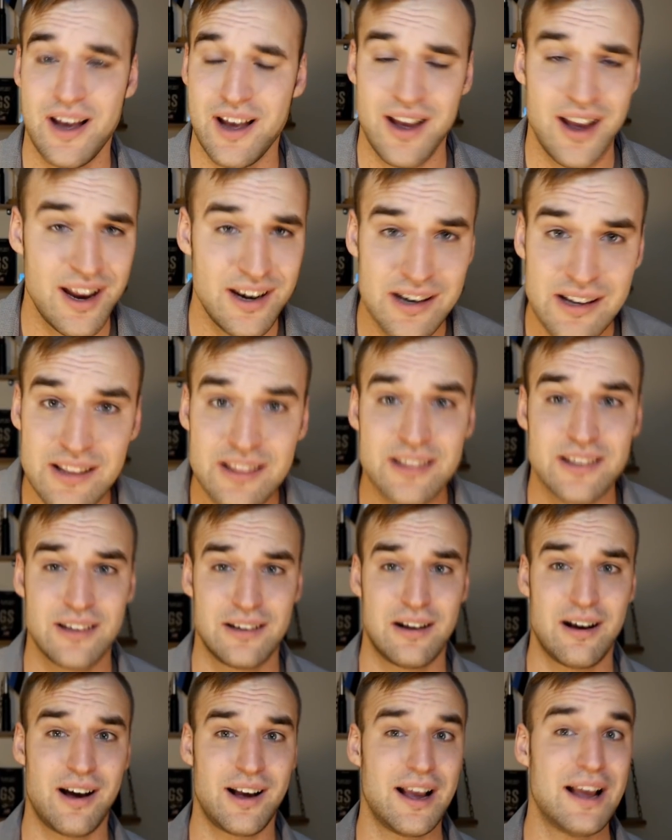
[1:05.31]

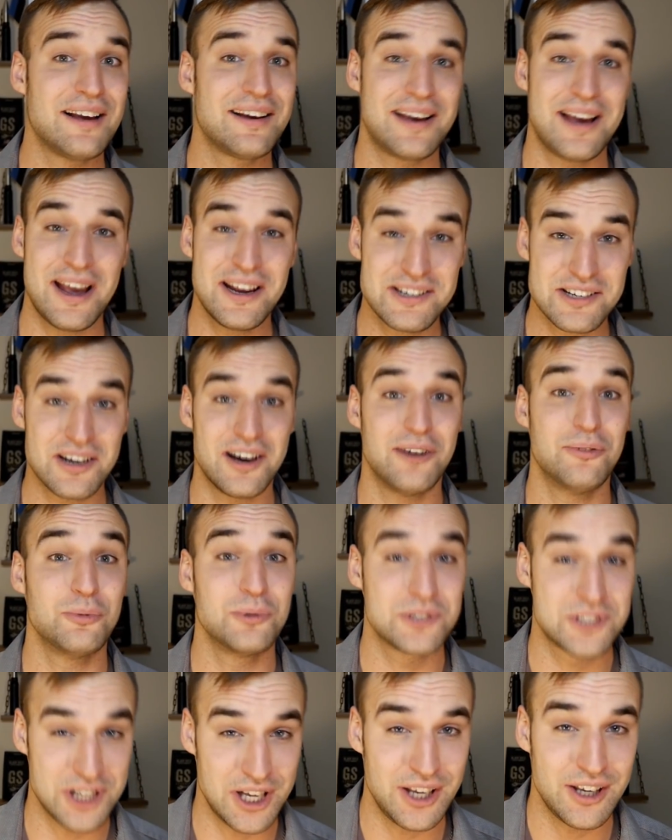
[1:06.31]
Anything I can get, I
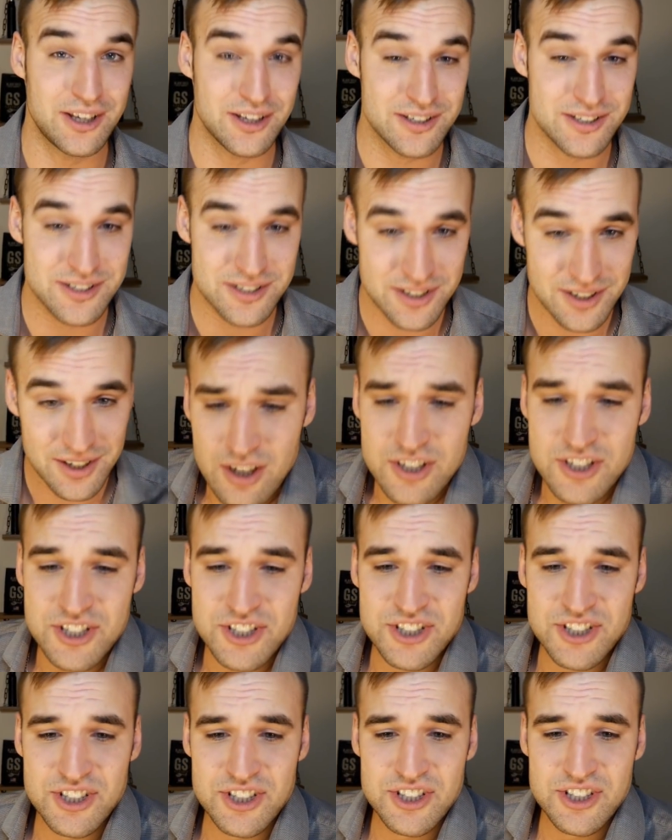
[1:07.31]
will take it.
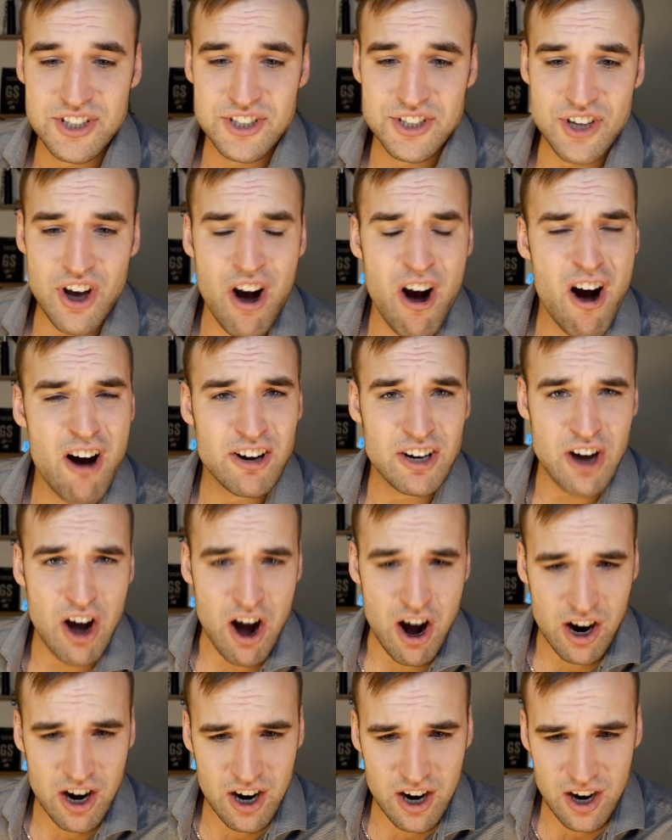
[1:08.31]

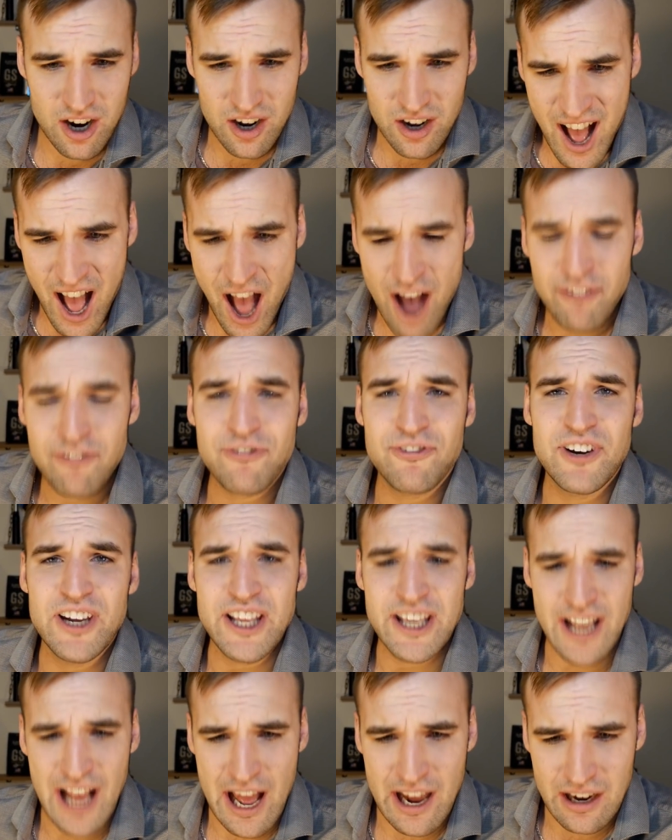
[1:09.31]
Sarah
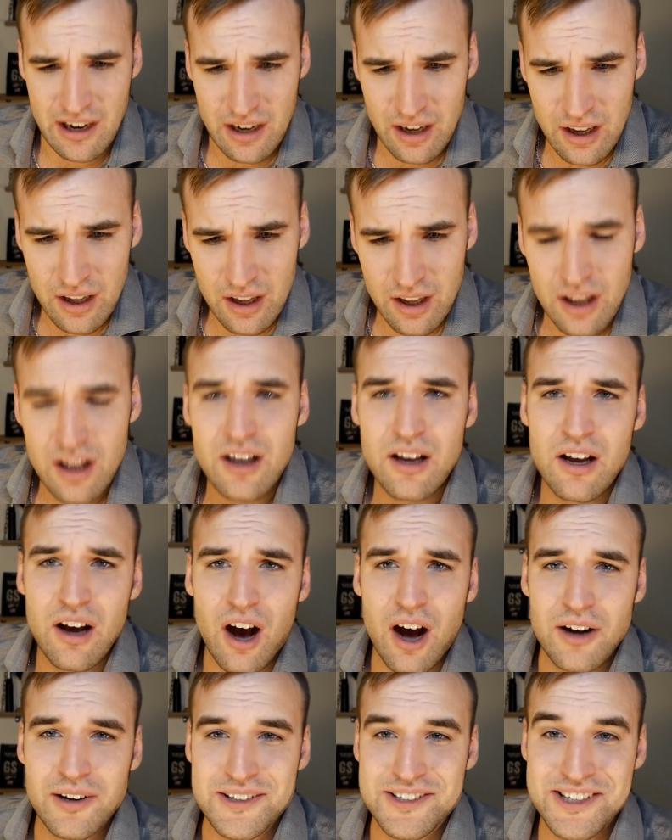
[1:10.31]
Hafliger.
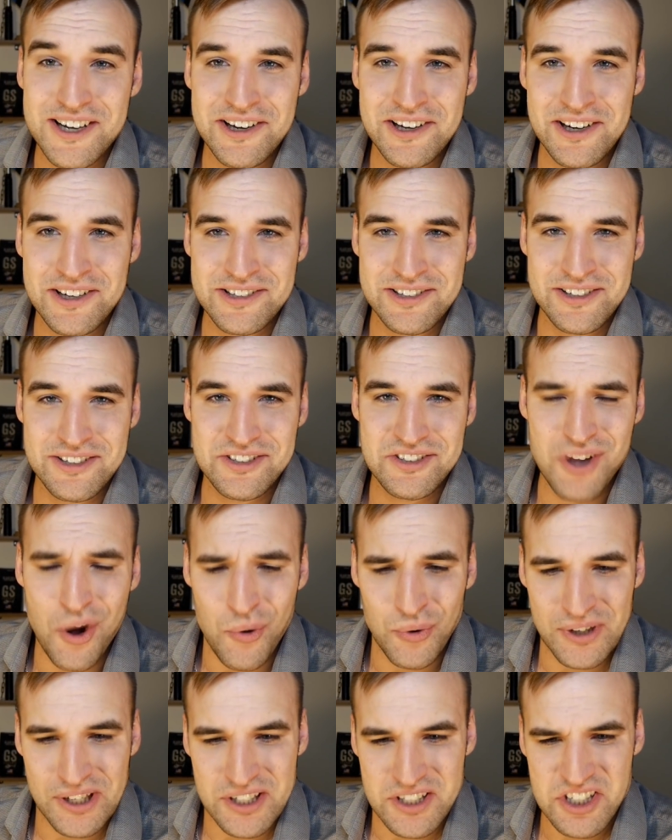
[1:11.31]
I'll say it as an
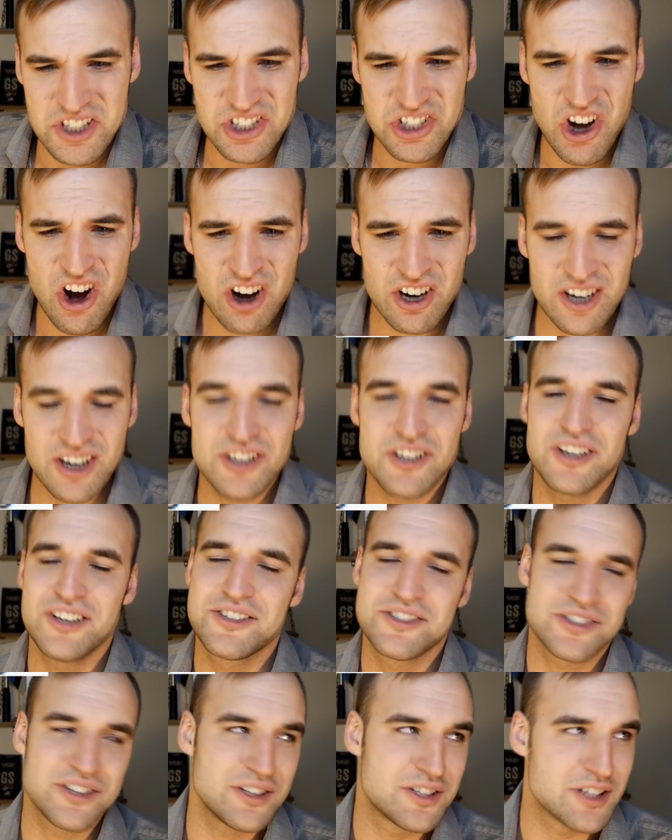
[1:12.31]
Estonian. Sarah,
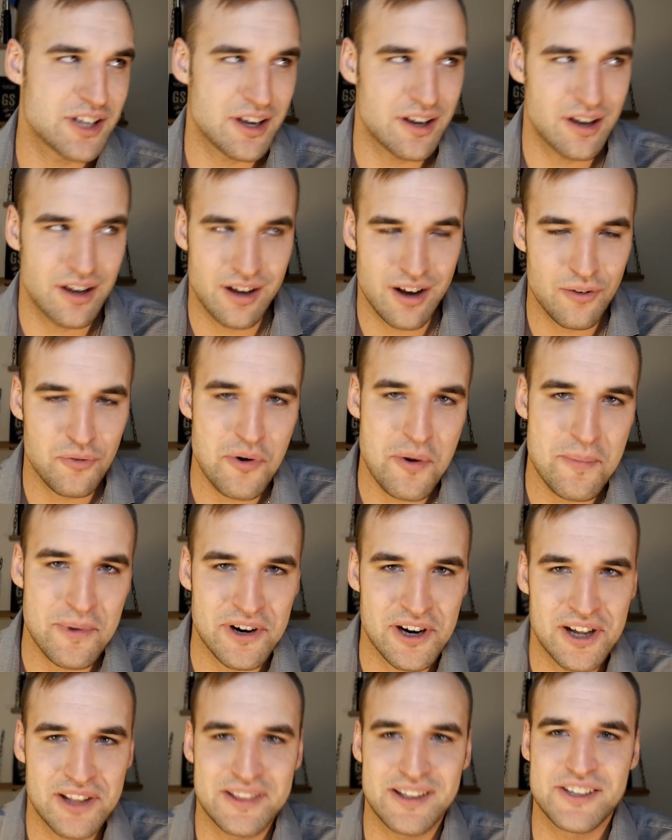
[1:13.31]
it's a
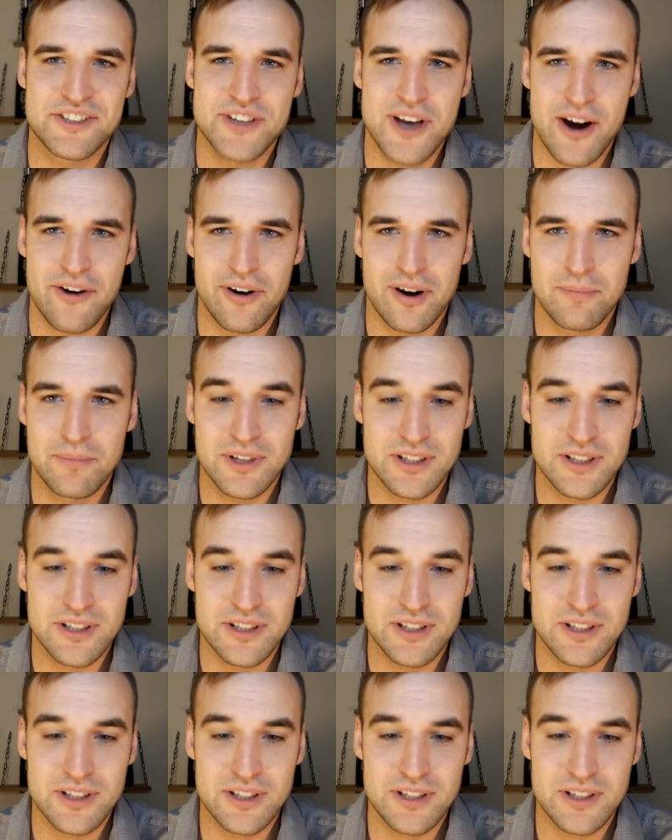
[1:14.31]
woman, I think, Sarah.